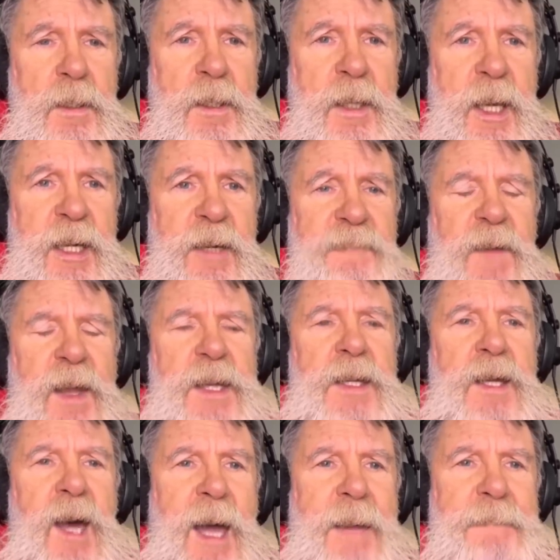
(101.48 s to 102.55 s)
And if they'd
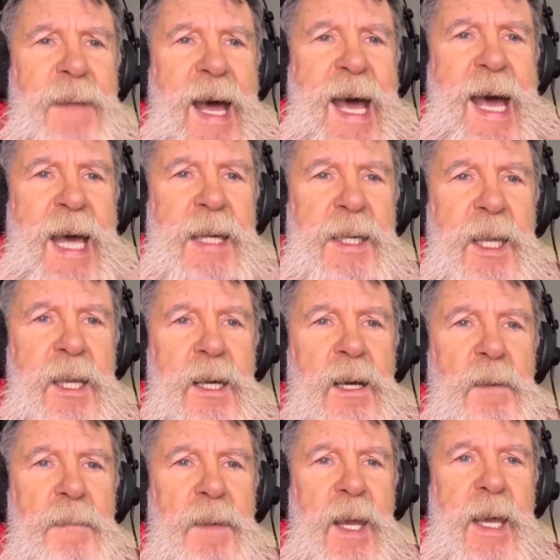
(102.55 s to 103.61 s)
have got behind
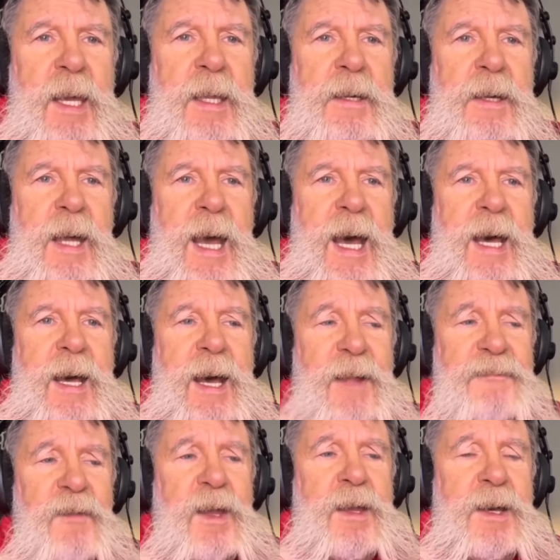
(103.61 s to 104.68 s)
him and I
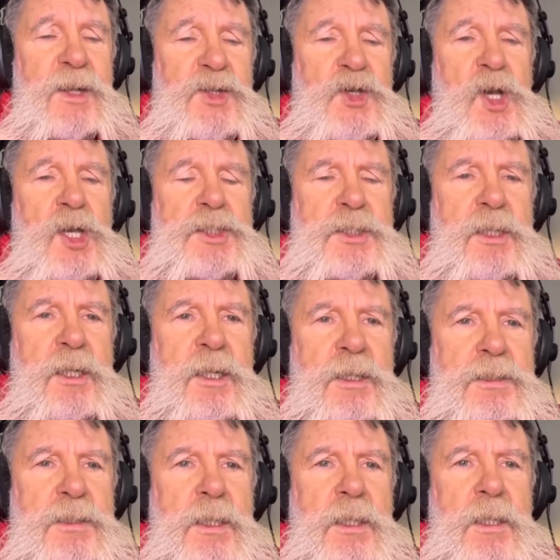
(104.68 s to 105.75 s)
think adjusted
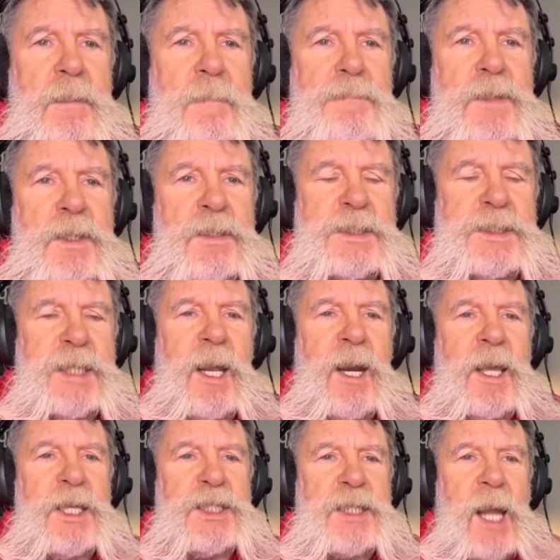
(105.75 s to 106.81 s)
his
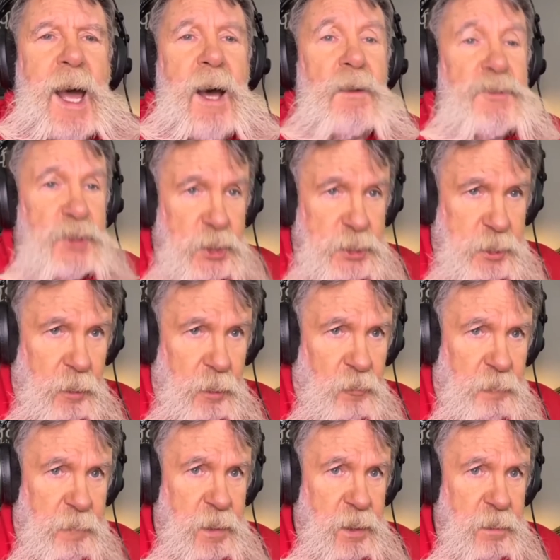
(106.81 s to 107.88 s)
selling style just a
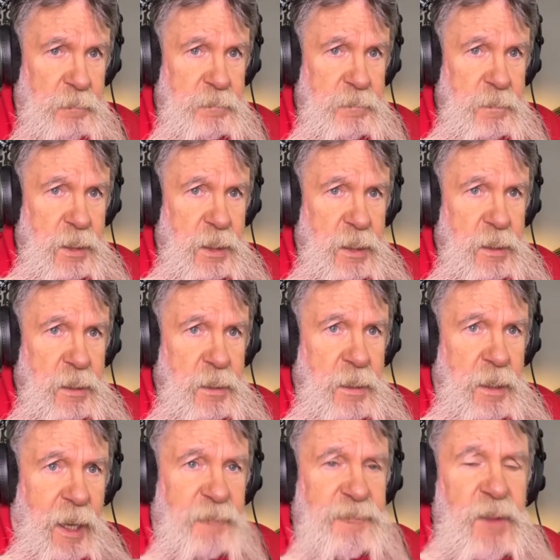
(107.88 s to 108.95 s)
little bit,
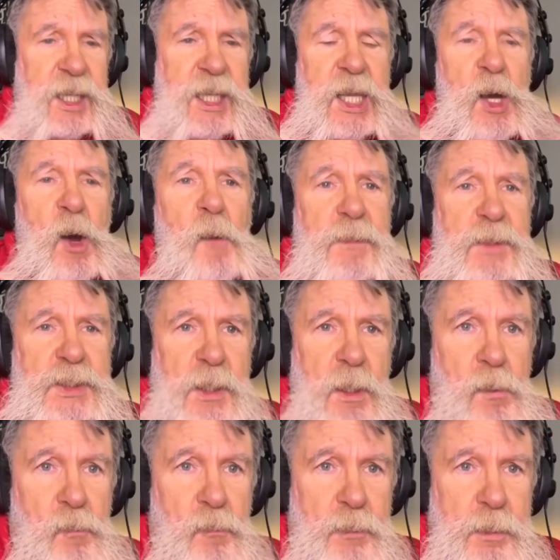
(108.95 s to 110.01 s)
I think he oversold.